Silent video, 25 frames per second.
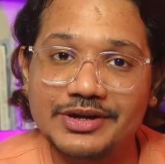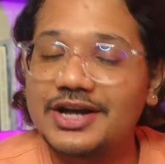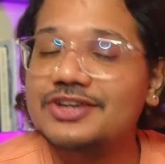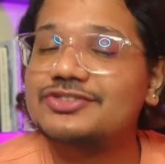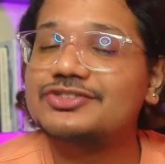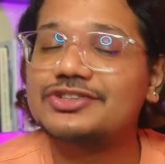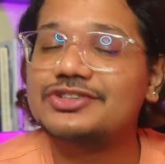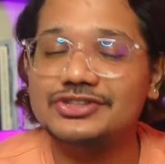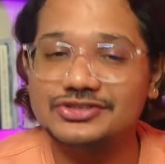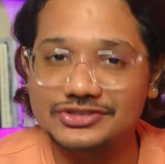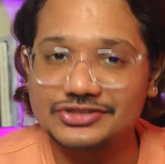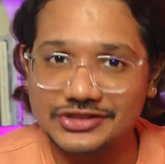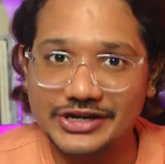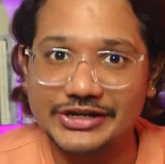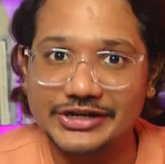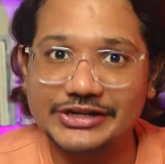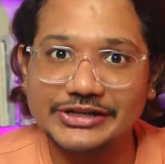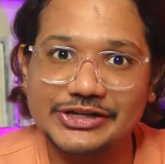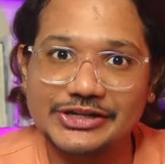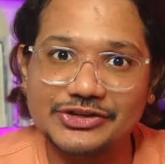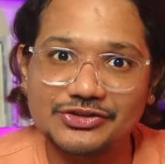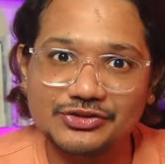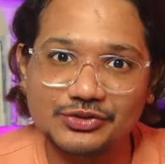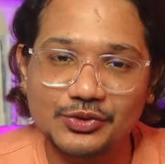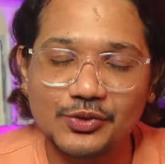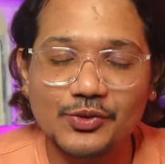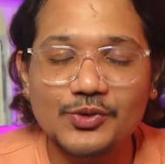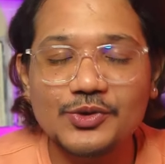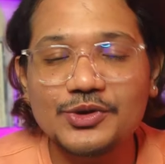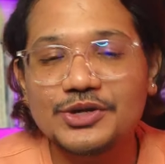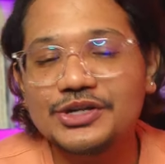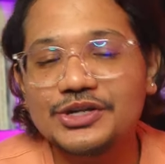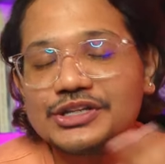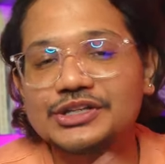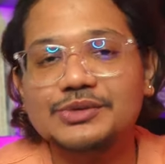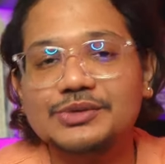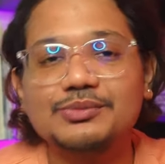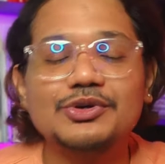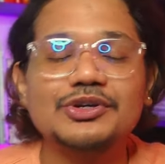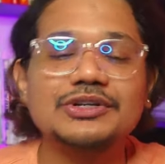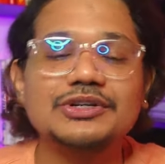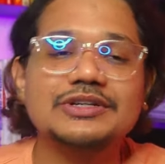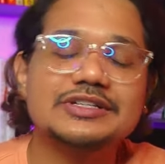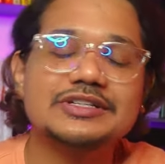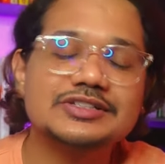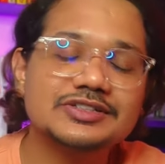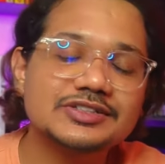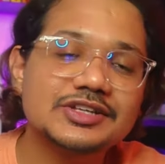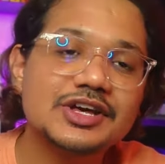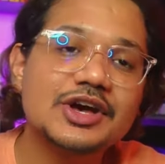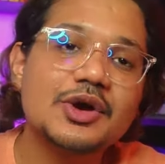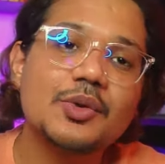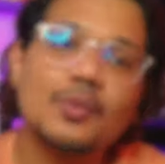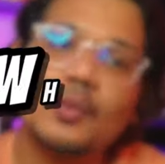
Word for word: and she's rightly so. The book is